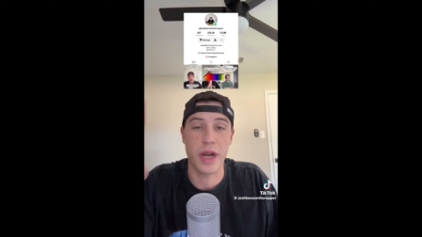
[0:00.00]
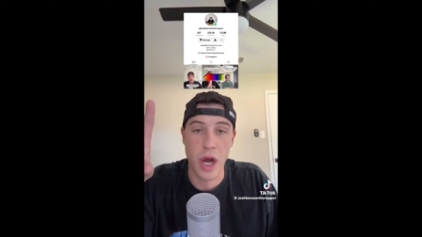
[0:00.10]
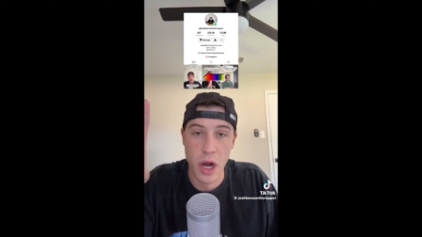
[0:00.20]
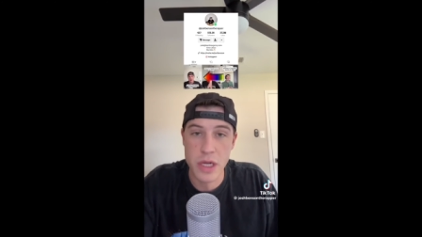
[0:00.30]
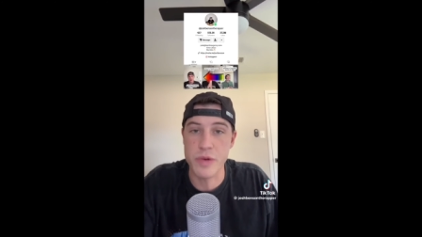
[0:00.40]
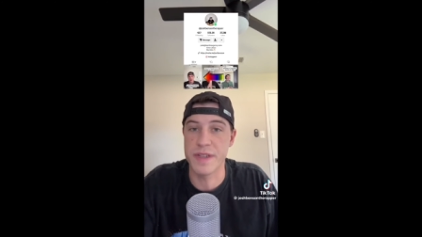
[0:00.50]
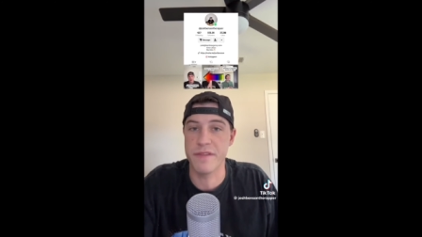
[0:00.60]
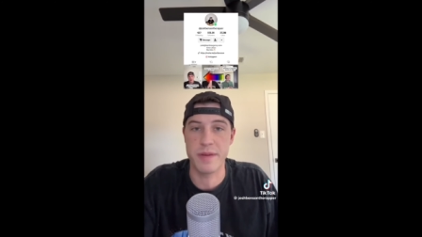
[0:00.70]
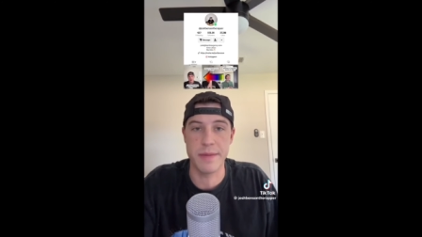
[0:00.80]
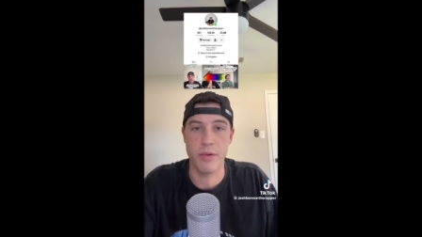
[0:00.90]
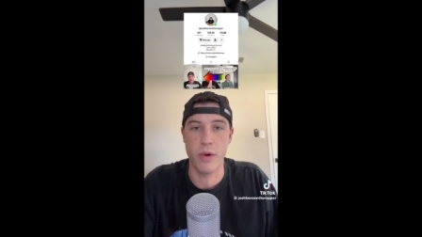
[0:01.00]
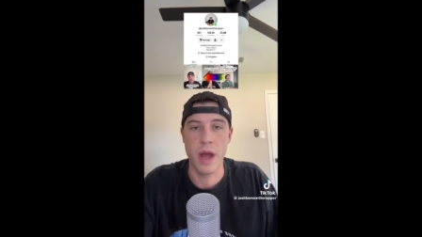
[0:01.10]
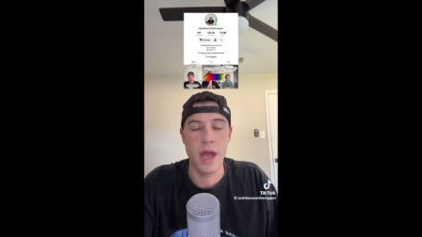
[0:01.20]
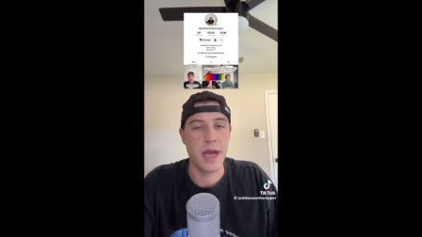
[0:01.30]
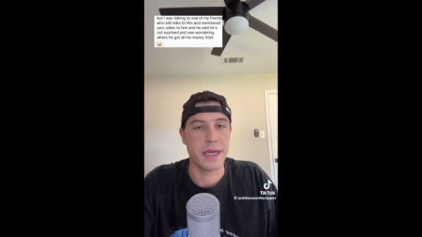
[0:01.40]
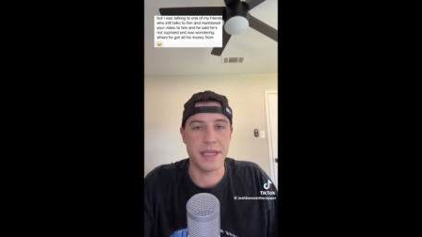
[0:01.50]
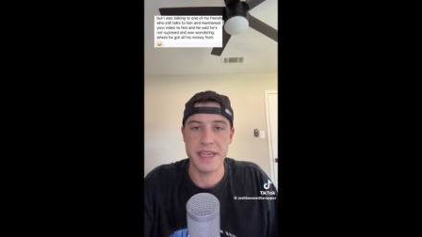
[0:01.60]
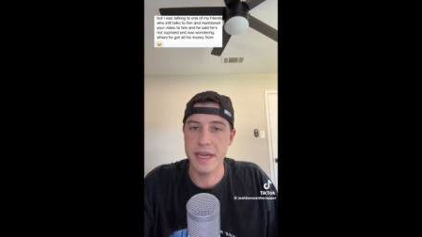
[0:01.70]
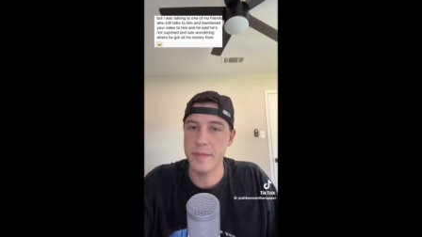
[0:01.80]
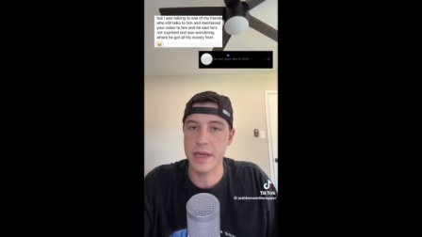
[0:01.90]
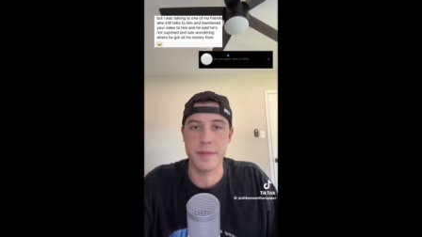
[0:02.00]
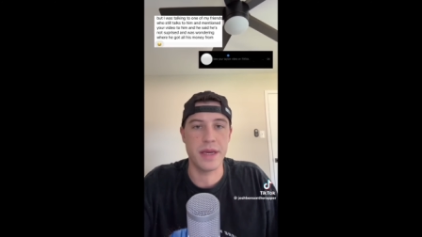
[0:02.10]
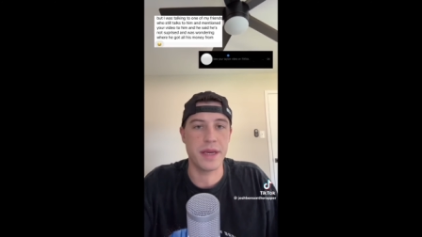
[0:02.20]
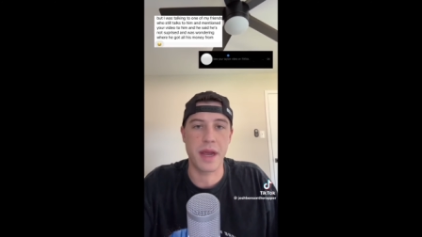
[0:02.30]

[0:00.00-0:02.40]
hundreds of people DMing me,